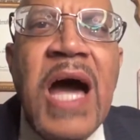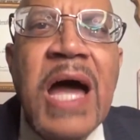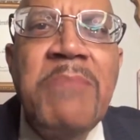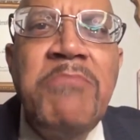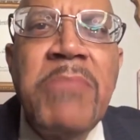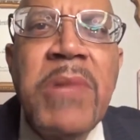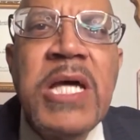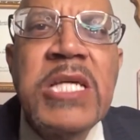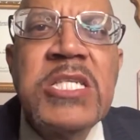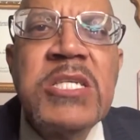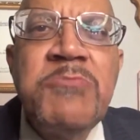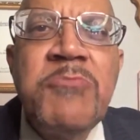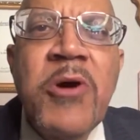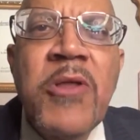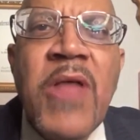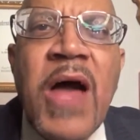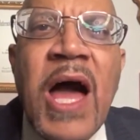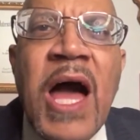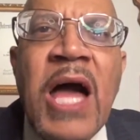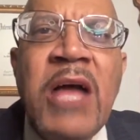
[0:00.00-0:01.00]
God bless you,
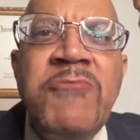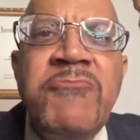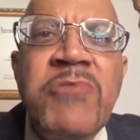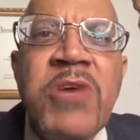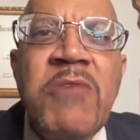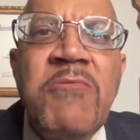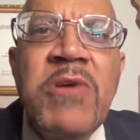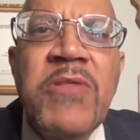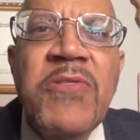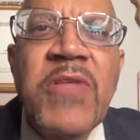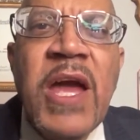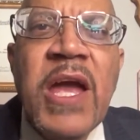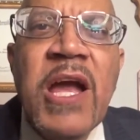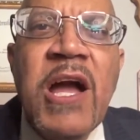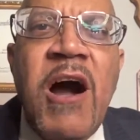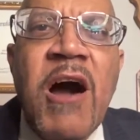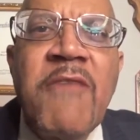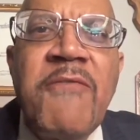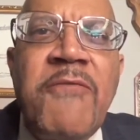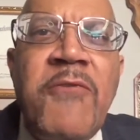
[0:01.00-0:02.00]
Brother Andre. We thank
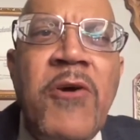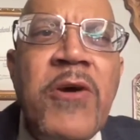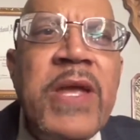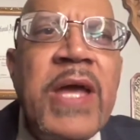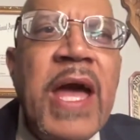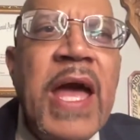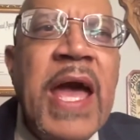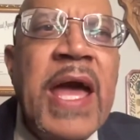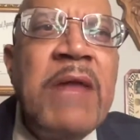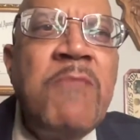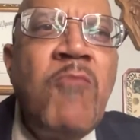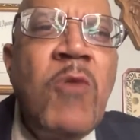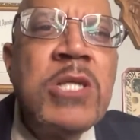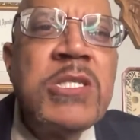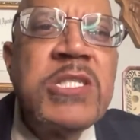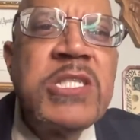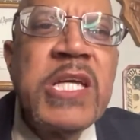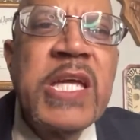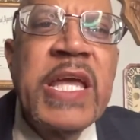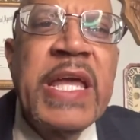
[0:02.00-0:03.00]
God for you. And
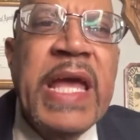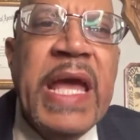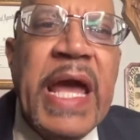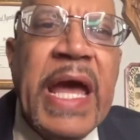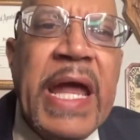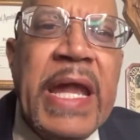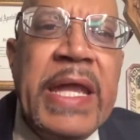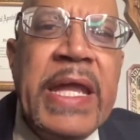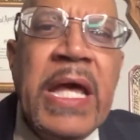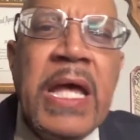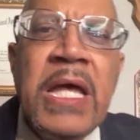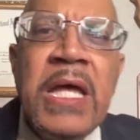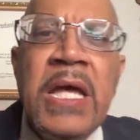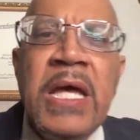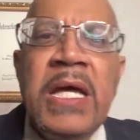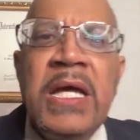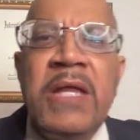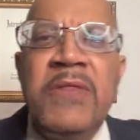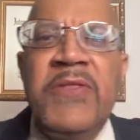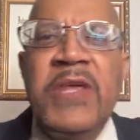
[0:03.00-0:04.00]
once again,
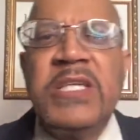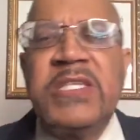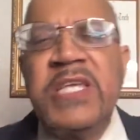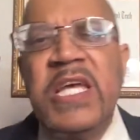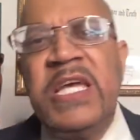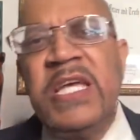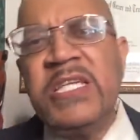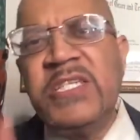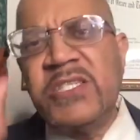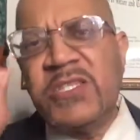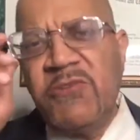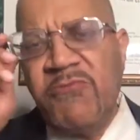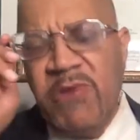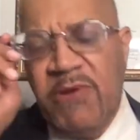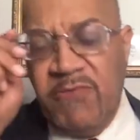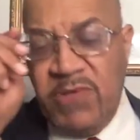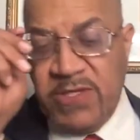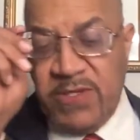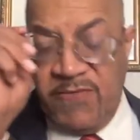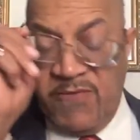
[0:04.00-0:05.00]
this is the
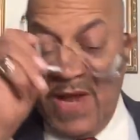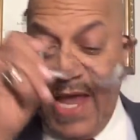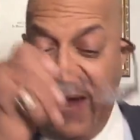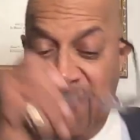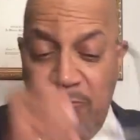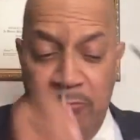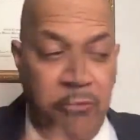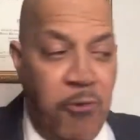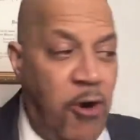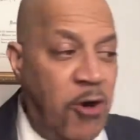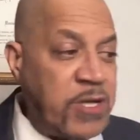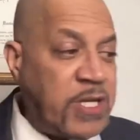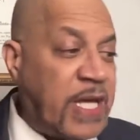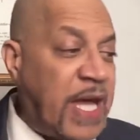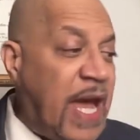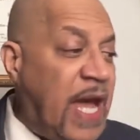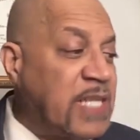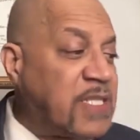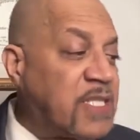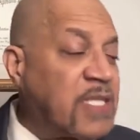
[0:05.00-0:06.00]
Rivers of Life
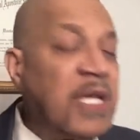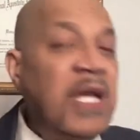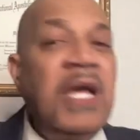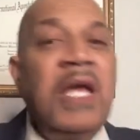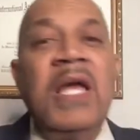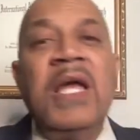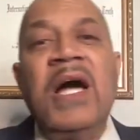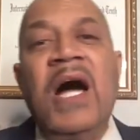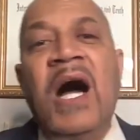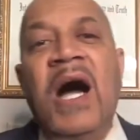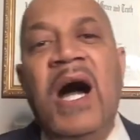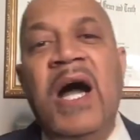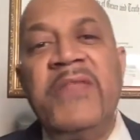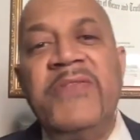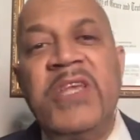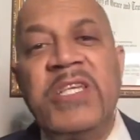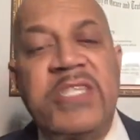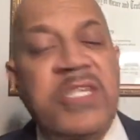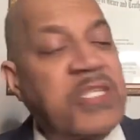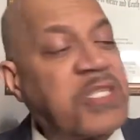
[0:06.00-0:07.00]
broadcast. Uh,
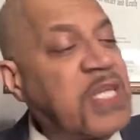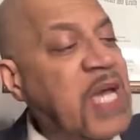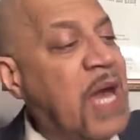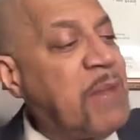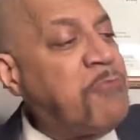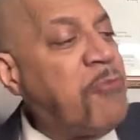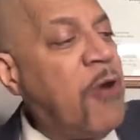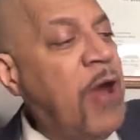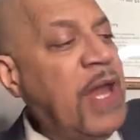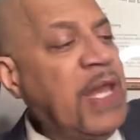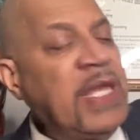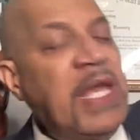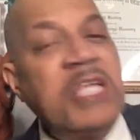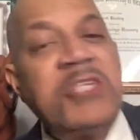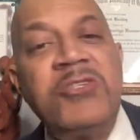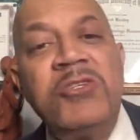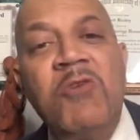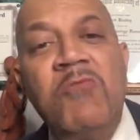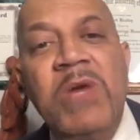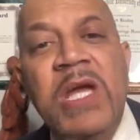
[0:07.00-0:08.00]
this is Scott Bradley. As
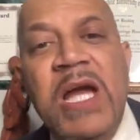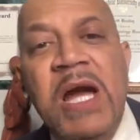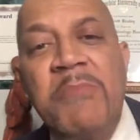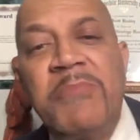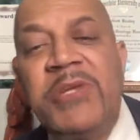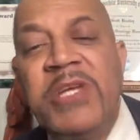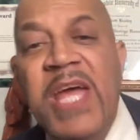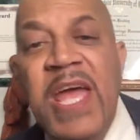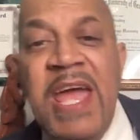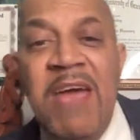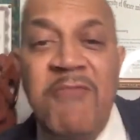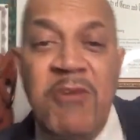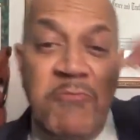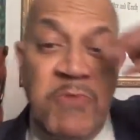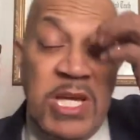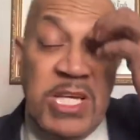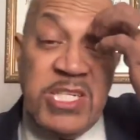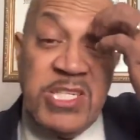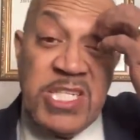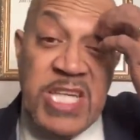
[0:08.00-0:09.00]
you know, we come to you every
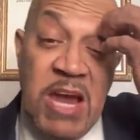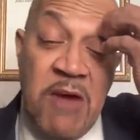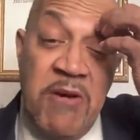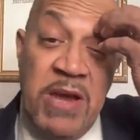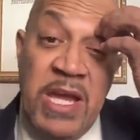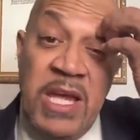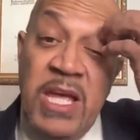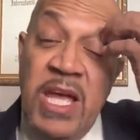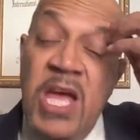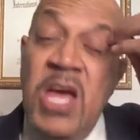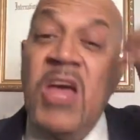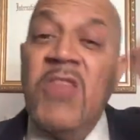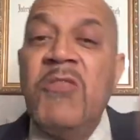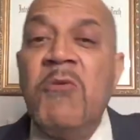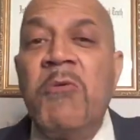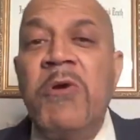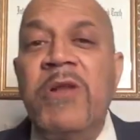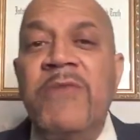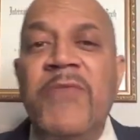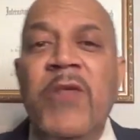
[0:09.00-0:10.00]
week sharing the
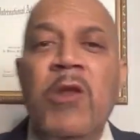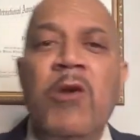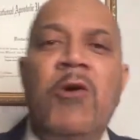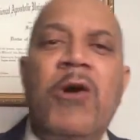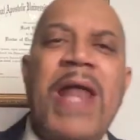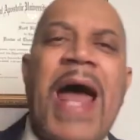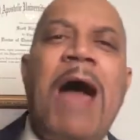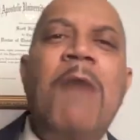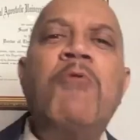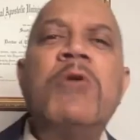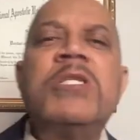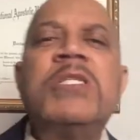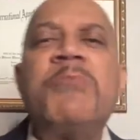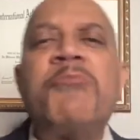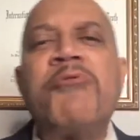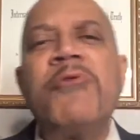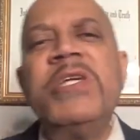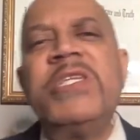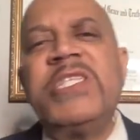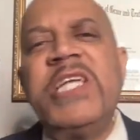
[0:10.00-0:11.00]
word of the Lord. I want to
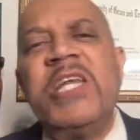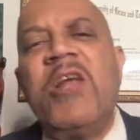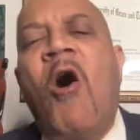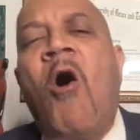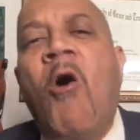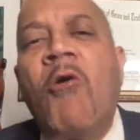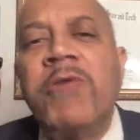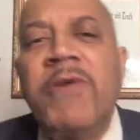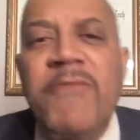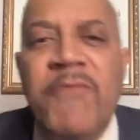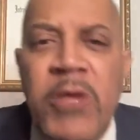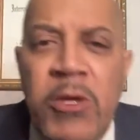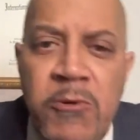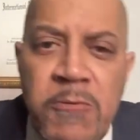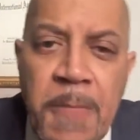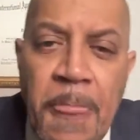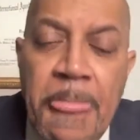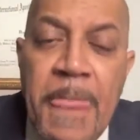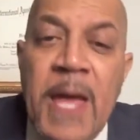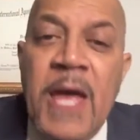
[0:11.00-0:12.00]
appreciate all of
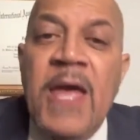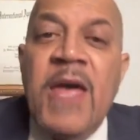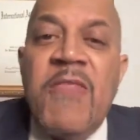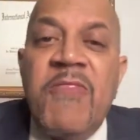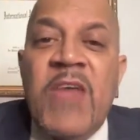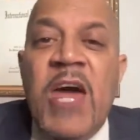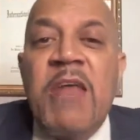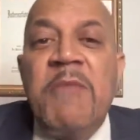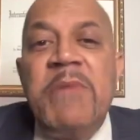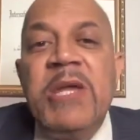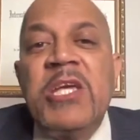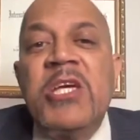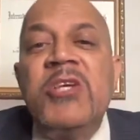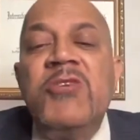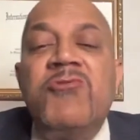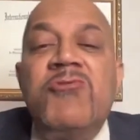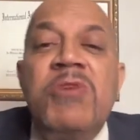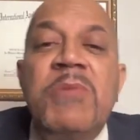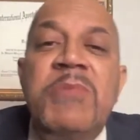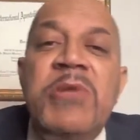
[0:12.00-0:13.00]
you that have been
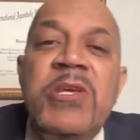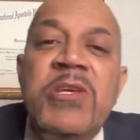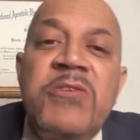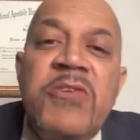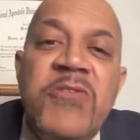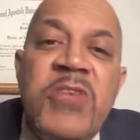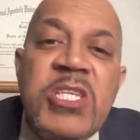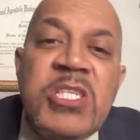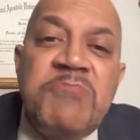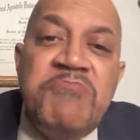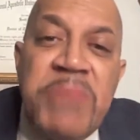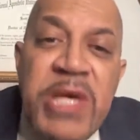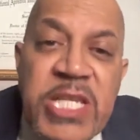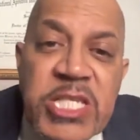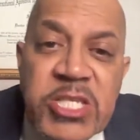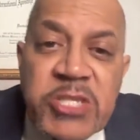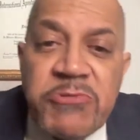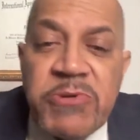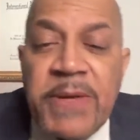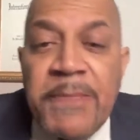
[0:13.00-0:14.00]
contributing to this
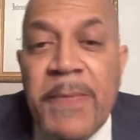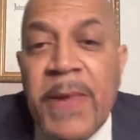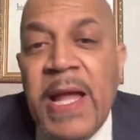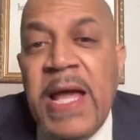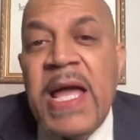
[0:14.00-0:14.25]
ministry.